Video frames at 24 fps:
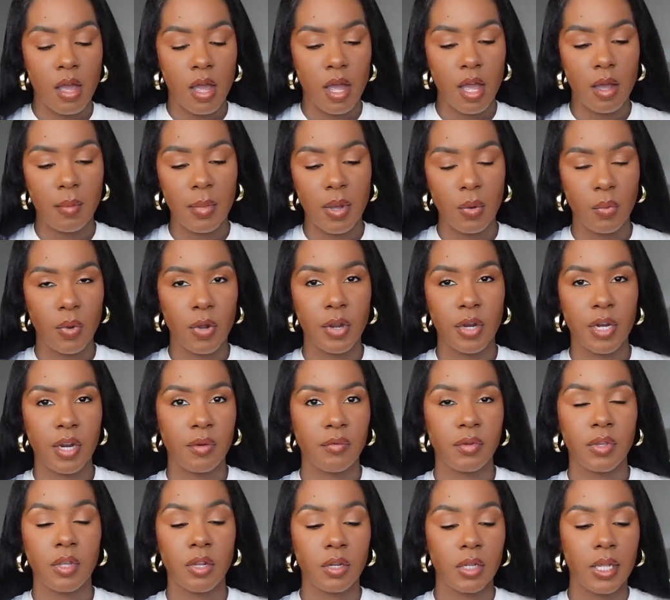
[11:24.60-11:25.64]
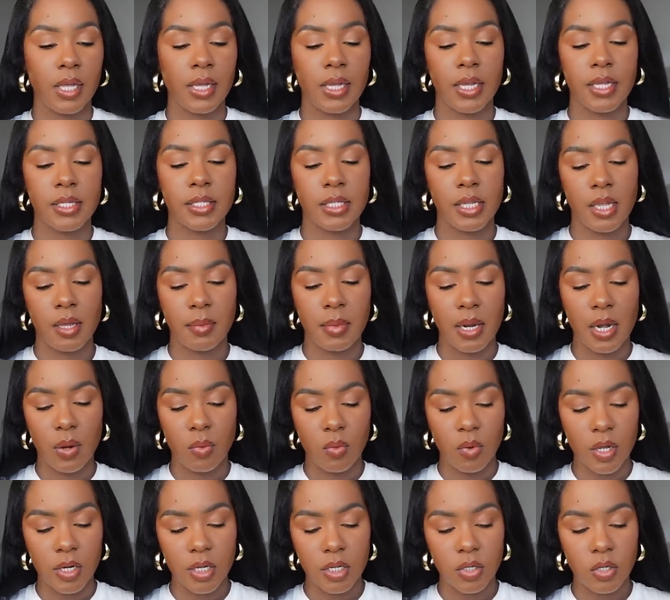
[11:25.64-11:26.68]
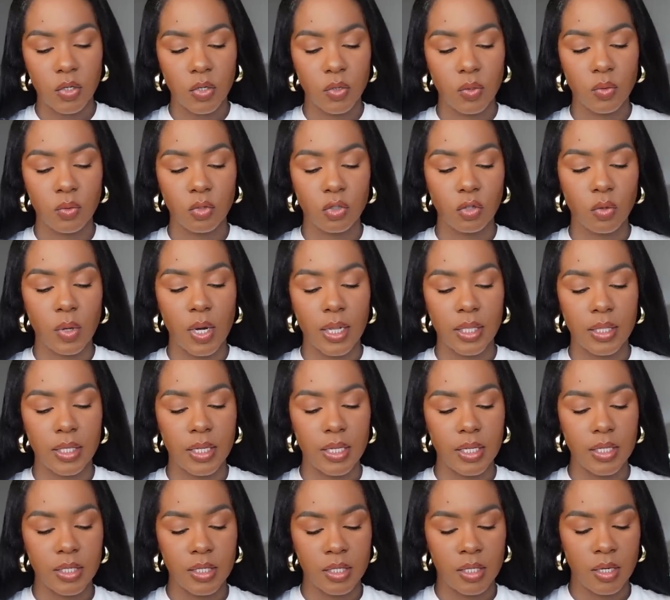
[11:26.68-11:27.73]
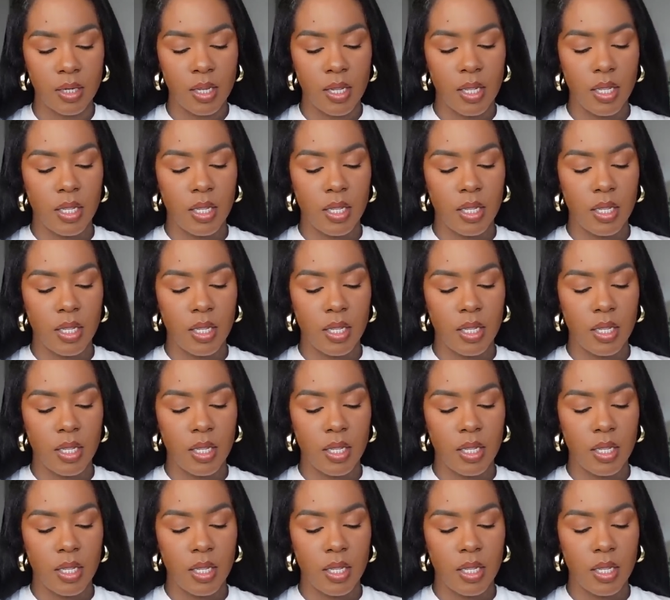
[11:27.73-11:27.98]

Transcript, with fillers: Um, I wear it every year, like I said. But I wanted to try these